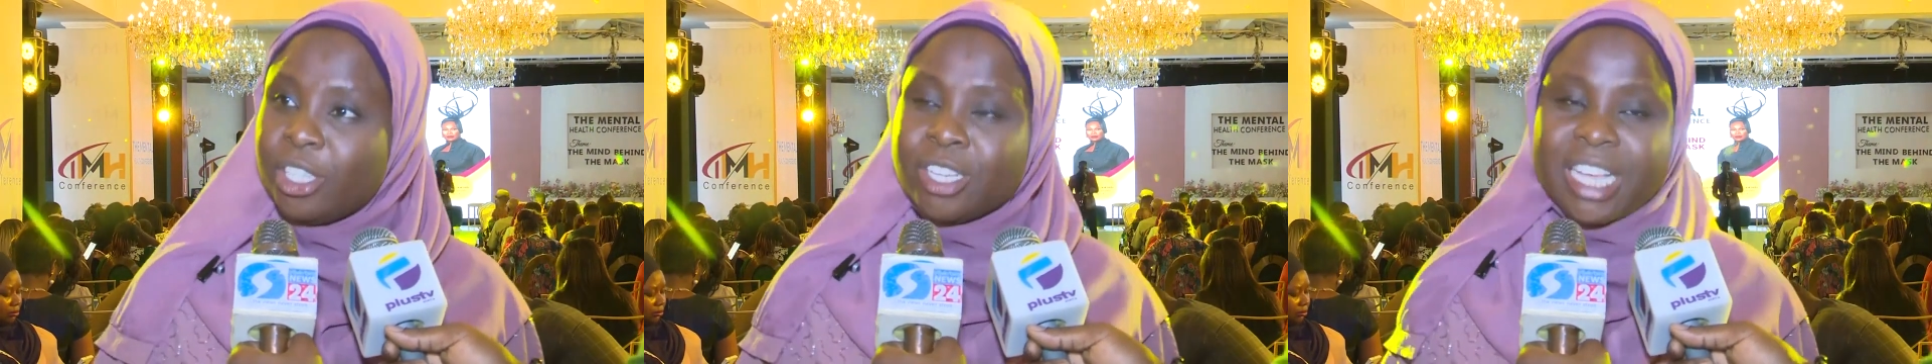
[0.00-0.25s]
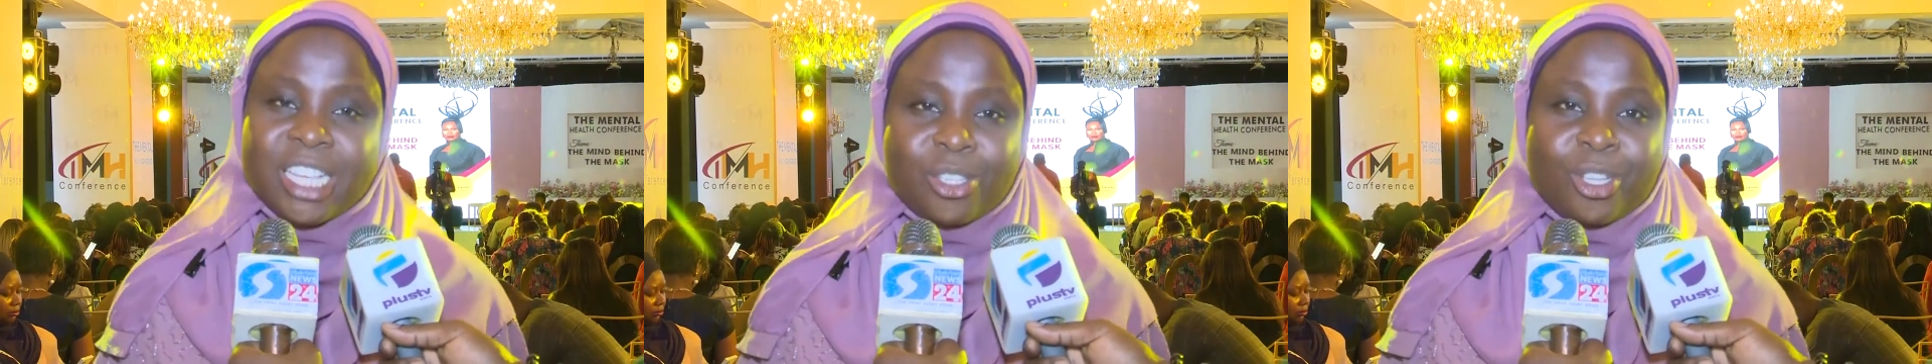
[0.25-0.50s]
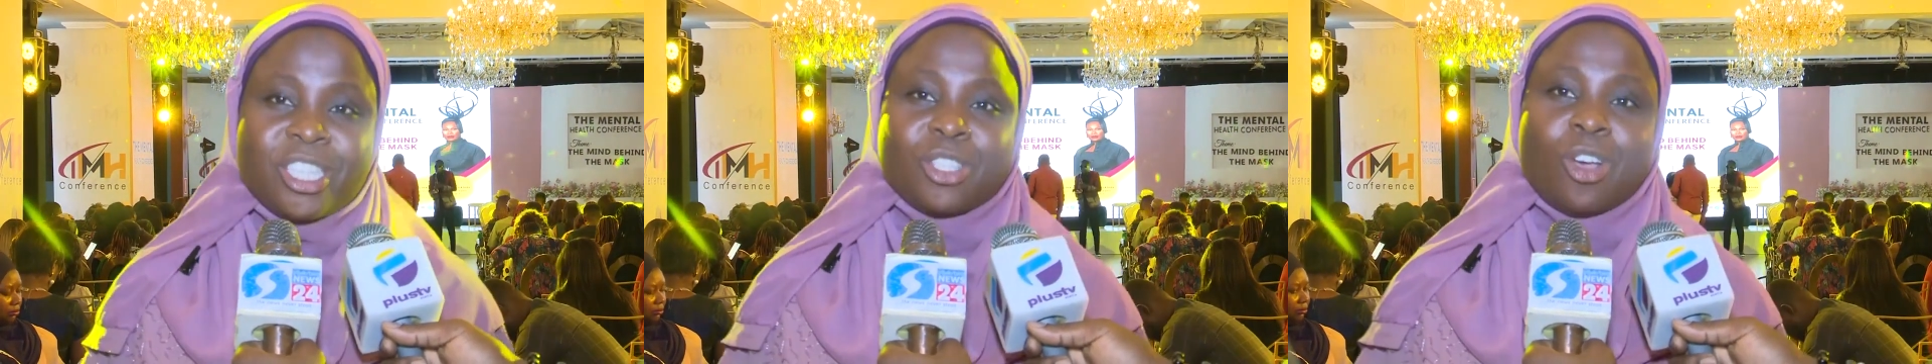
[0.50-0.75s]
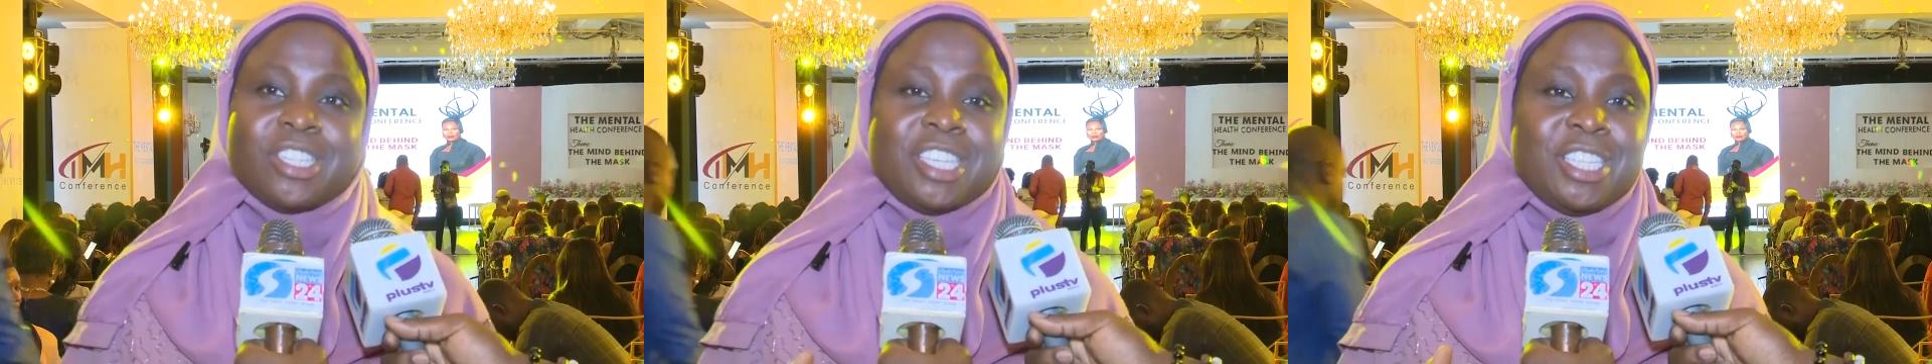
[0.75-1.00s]
just as you're
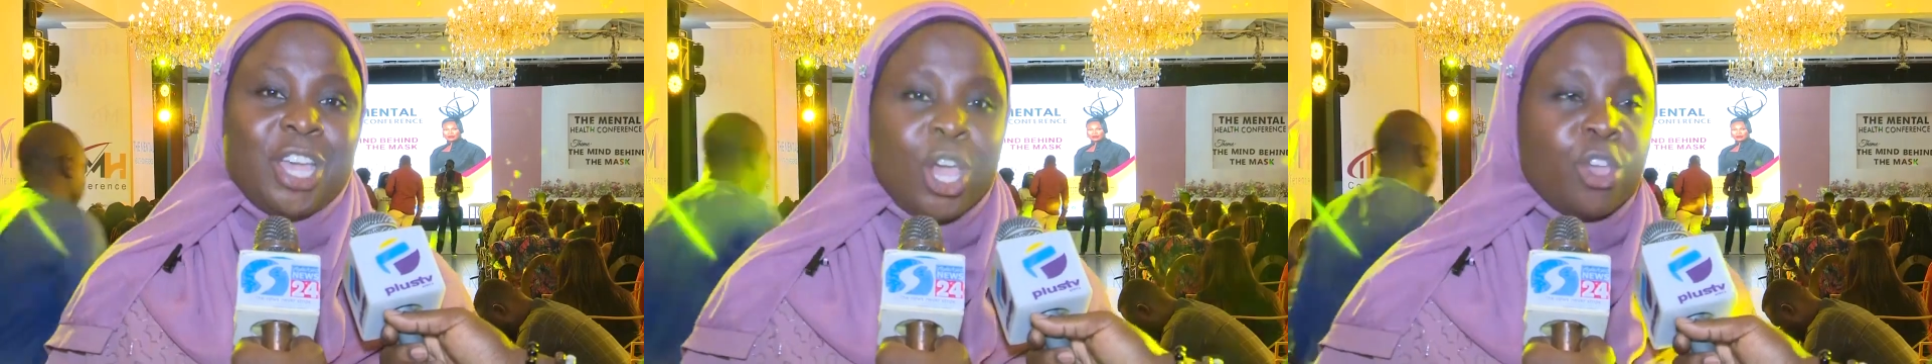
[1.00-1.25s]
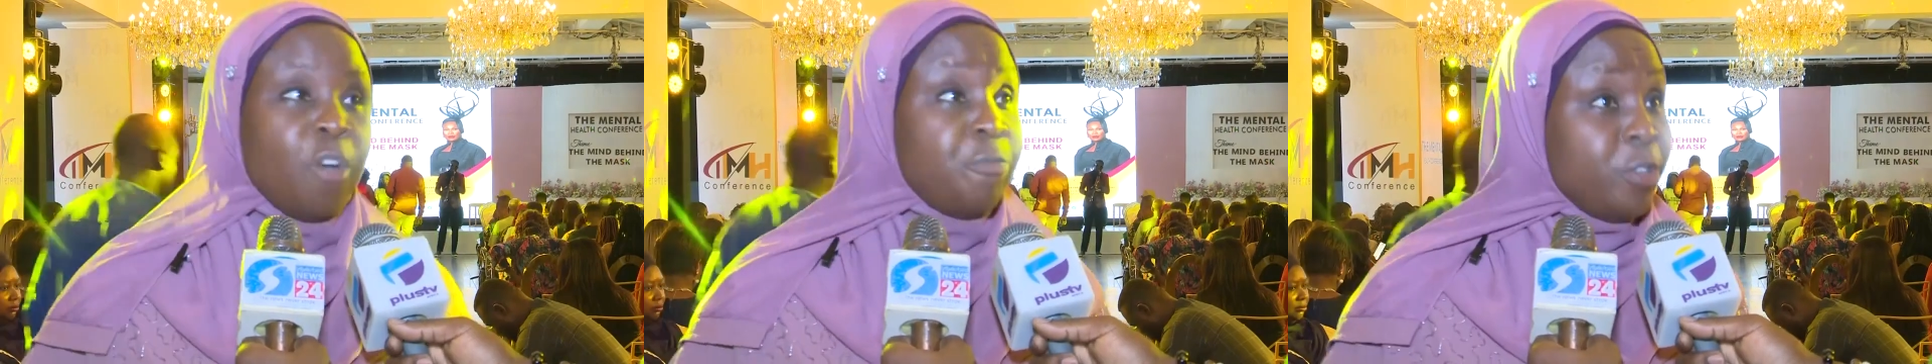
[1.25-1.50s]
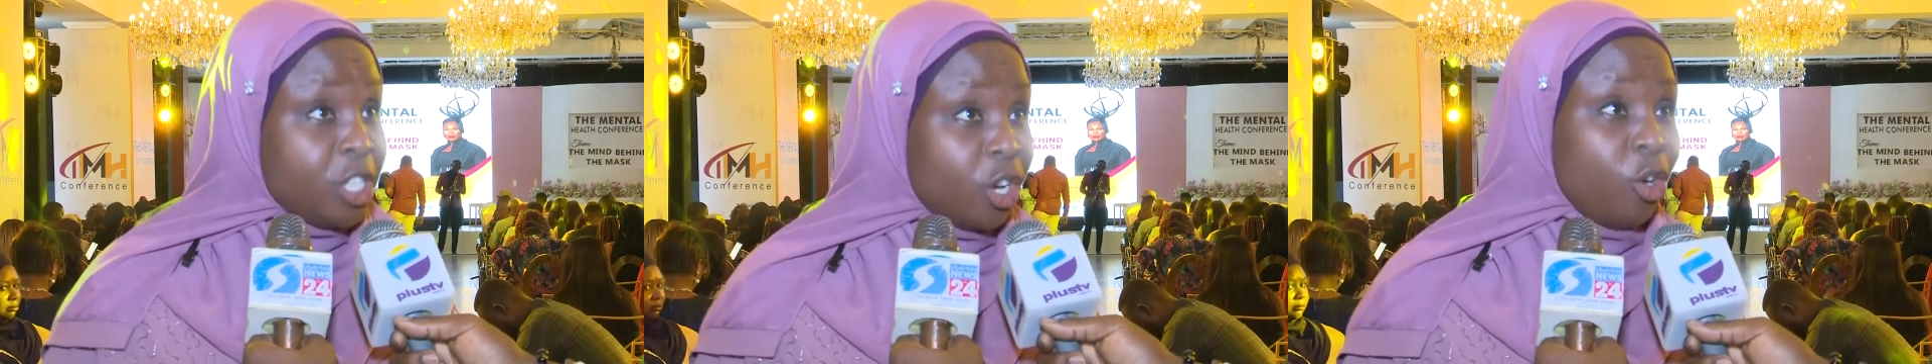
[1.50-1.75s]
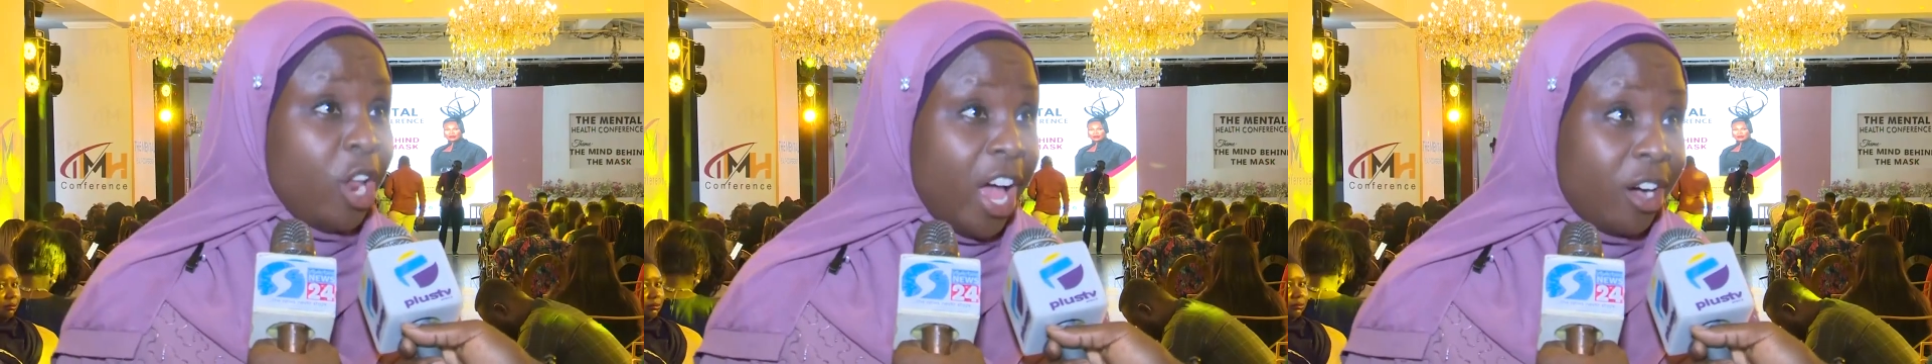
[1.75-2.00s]
discussing your
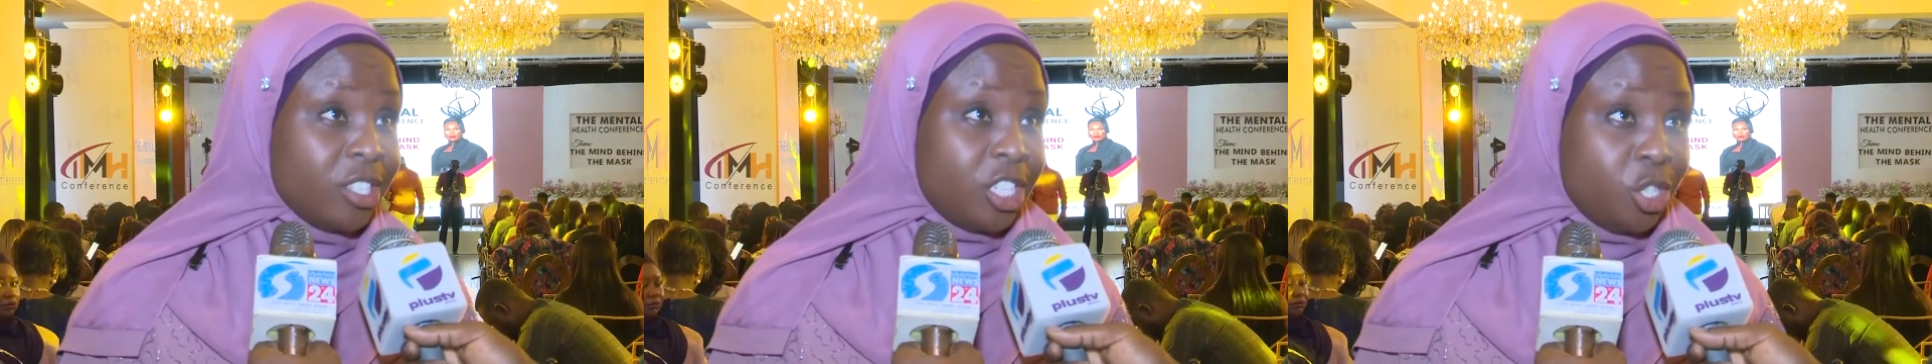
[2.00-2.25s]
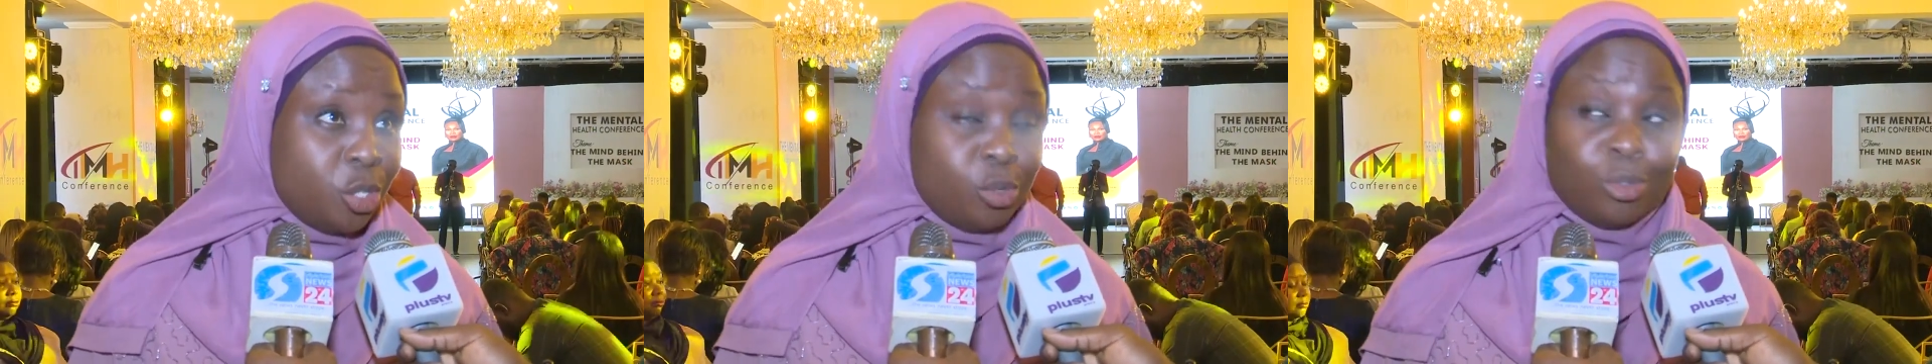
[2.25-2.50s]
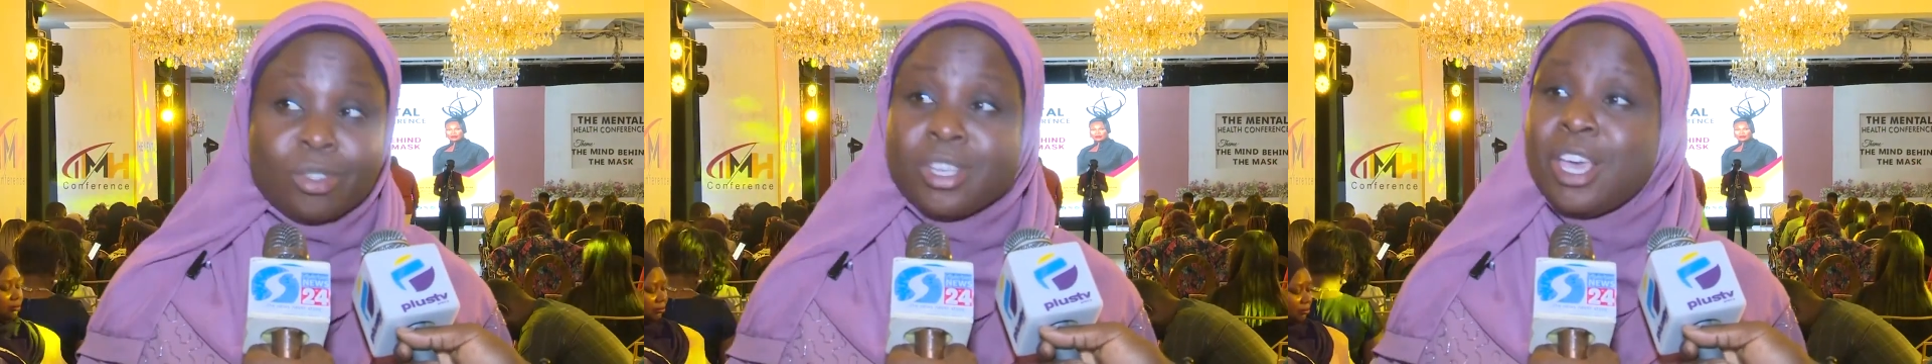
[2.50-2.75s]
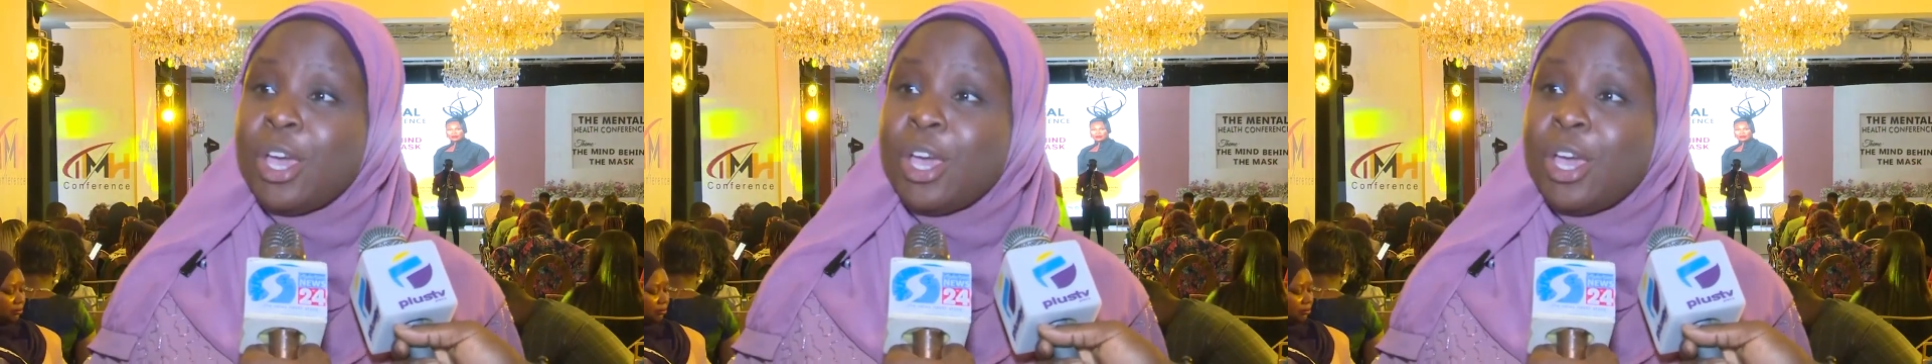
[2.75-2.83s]
physical health issues.